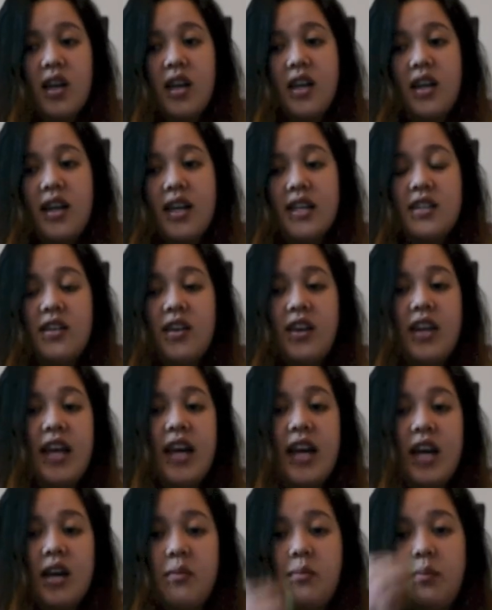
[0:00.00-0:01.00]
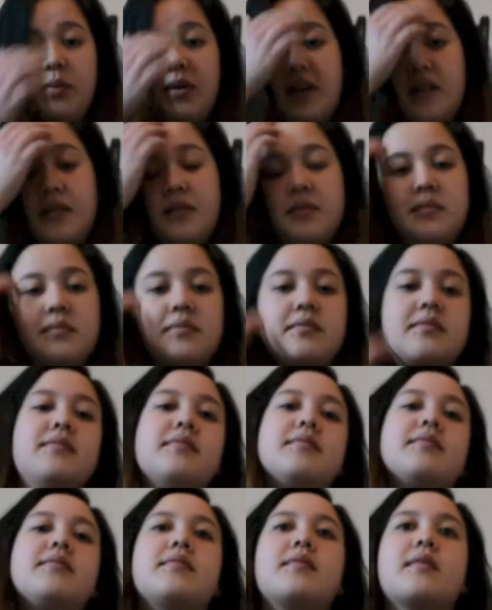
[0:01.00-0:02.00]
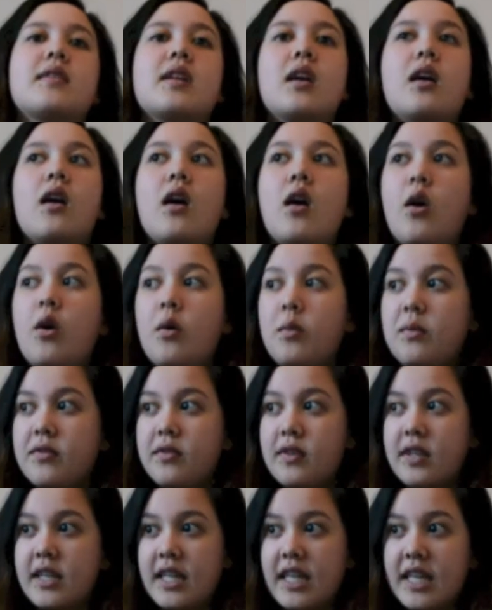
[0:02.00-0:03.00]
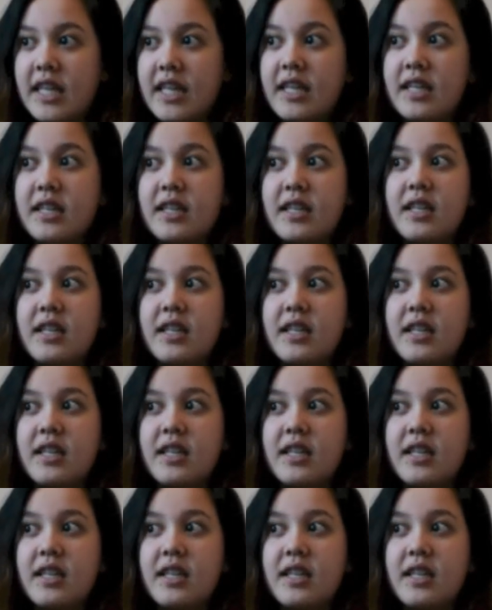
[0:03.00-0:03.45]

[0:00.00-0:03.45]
at least not yet, but hopefully